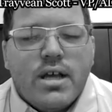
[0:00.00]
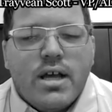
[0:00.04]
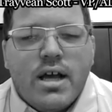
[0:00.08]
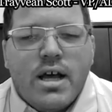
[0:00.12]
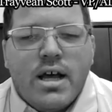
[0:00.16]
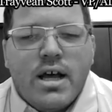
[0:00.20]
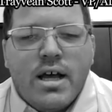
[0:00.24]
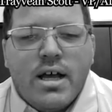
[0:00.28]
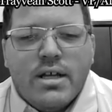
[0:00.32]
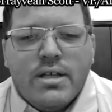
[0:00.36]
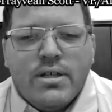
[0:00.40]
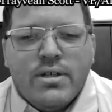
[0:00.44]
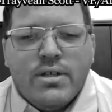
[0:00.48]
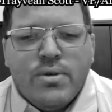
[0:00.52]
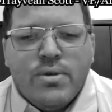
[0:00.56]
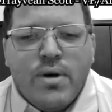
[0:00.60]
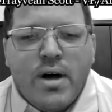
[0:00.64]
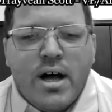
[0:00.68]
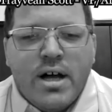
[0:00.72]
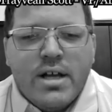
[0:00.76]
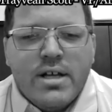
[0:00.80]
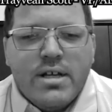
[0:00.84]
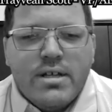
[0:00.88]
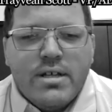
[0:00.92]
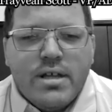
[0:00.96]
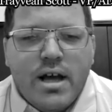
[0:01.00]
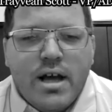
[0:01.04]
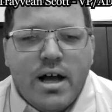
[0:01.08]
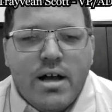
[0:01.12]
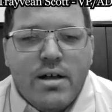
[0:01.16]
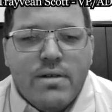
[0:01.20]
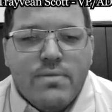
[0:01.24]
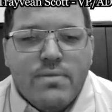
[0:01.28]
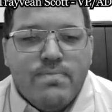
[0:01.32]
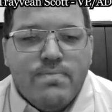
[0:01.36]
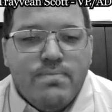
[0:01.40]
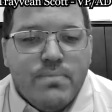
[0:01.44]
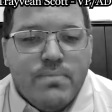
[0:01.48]

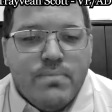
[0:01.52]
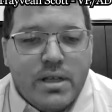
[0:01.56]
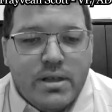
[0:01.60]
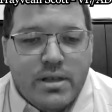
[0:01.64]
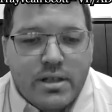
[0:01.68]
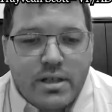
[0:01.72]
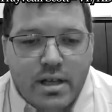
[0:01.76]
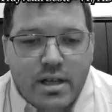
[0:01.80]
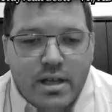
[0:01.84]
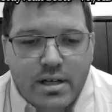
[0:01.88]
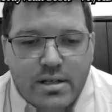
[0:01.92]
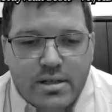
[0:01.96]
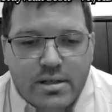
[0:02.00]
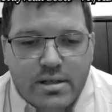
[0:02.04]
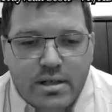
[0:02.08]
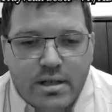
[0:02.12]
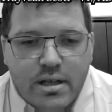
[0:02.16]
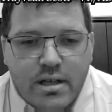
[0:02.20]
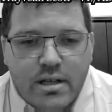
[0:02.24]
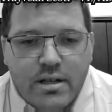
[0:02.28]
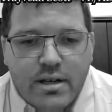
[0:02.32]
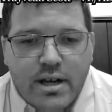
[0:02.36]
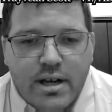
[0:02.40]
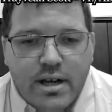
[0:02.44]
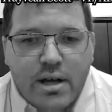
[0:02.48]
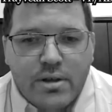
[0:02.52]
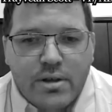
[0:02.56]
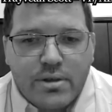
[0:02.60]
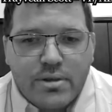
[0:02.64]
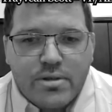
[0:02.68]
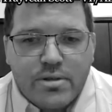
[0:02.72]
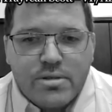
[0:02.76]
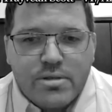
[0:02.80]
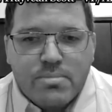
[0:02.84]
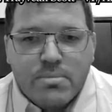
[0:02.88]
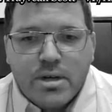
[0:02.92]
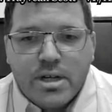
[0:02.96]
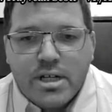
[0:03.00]
I made the case that now that
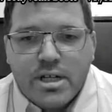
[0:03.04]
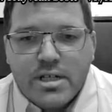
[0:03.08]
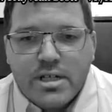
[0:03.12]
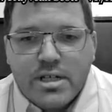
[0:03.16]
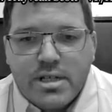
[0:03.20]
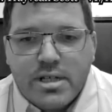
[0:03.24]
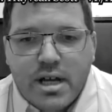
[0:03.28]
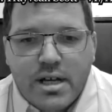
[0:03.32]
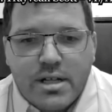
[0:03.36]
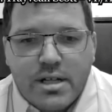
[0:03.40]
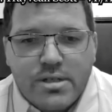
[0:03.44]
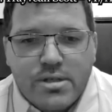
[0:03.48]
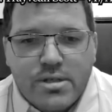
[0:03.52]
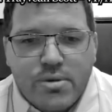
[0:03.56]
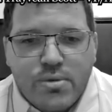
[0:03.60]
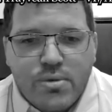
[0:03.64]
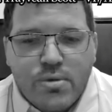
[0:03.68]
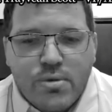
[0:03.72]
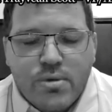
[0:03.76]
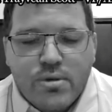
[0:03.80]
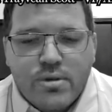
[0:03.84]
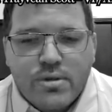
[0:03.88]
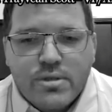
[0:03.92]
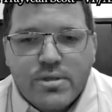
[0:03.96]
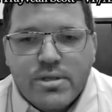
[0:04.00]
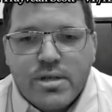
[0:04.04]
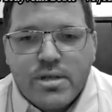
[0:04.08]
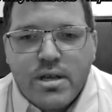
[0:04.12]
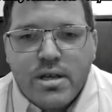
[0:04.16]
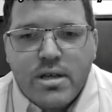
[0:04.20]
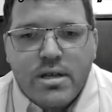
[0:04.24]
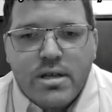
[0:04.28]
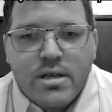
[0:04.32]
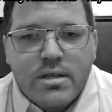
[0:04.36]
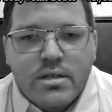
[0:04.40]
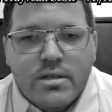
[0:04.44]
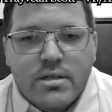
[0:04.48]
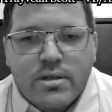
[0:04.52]
there's money tied towards
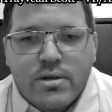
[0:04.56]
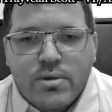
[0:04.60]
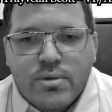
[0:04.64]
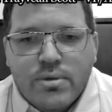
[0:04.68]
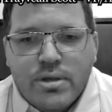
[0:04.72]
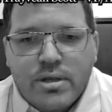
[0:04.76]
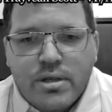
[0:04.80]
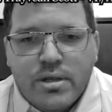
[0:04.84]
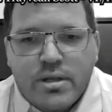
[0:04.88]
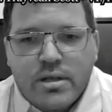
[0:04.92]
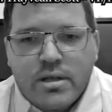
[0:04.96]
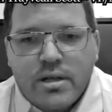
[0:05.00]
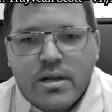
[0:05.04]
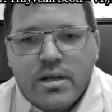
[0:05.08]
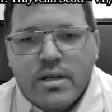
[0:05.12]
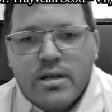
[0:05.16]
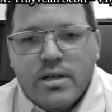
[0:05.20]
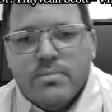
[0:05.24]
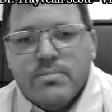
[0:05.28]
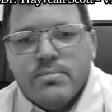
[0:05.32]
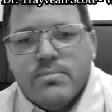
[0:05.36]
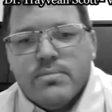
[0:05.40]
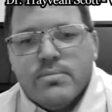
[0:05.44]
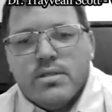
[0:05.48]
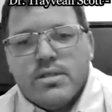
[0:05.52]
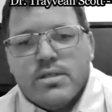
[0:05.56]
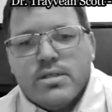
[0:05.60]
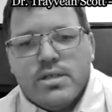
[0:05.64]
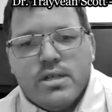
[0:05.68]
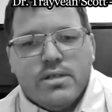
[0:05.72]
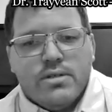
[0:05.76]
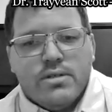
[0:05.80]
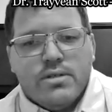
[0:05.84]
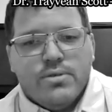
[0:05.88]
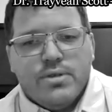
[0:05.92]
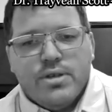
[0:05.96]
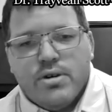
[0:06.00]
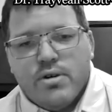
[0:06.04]
the
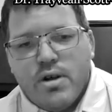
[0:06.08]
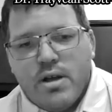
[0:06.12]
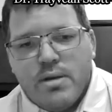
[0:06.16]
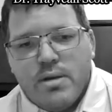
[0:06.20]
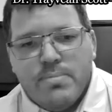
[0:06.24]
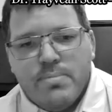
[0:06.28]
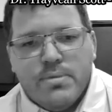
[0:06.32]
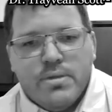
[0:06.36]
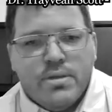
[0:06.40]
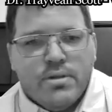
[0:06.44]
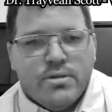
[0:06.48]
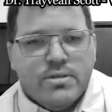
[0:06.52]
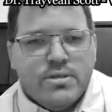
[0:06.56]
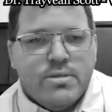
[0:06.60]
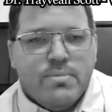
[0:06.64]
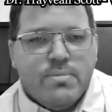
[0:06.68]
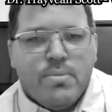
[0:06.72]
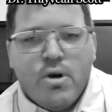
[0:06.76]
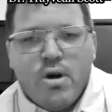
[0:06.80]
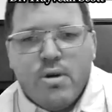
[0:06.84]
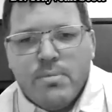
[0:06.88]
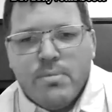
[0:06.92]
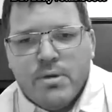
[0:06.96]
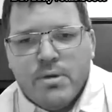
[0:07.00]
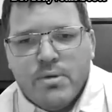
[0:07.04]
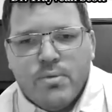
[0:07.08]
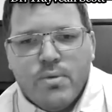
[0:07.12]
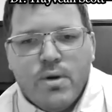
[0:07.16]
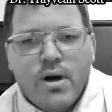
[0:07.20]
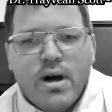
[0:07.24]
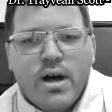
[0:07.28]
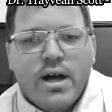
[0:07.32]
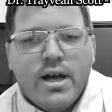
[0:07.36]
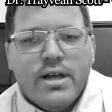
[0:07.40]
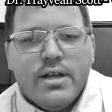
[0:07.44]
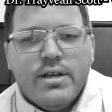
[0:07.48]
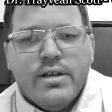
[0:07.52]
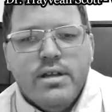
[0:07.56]
single year, the department
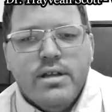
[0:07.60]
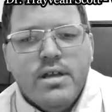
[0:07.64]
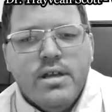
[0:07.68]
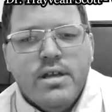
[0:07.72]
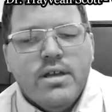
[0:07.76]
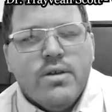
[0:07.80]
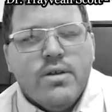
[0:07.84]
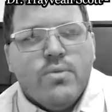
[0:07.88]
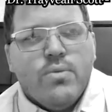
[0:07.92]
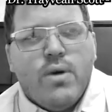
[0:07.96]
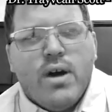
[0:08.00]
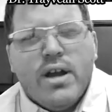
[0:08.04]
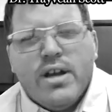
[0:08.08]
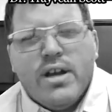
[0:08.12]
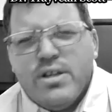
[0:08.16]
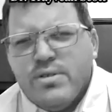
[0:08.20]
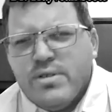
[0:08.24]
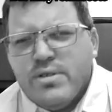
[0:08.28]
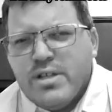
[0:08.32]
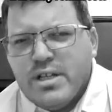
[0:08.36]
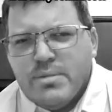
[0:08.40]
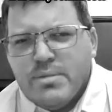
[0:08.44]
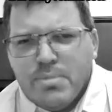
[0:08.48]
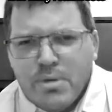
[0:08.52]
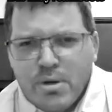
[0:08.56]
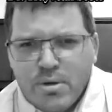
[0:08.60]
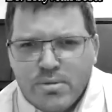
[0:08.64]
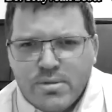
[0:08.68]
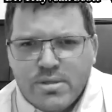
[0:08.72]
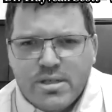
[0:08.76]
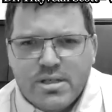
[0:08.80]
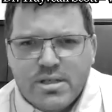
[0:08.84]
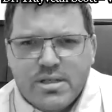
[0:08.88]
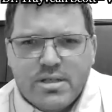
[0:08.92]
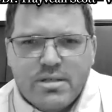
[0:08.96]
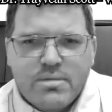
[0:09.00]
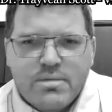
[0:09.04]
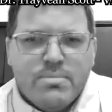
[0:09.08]
wide, why do you need a
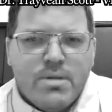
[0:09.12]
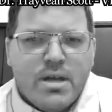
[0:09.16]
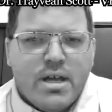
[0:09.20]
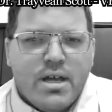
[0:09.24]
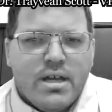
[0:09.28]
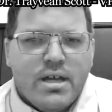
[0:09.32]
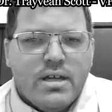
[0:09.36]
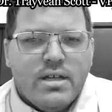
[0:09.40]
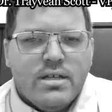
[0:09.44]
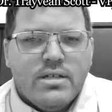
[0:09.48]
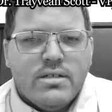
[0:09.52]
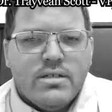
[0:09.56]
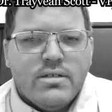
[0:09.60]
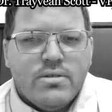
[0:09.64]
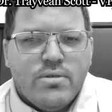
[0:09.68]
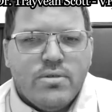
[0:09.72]
postseason ban?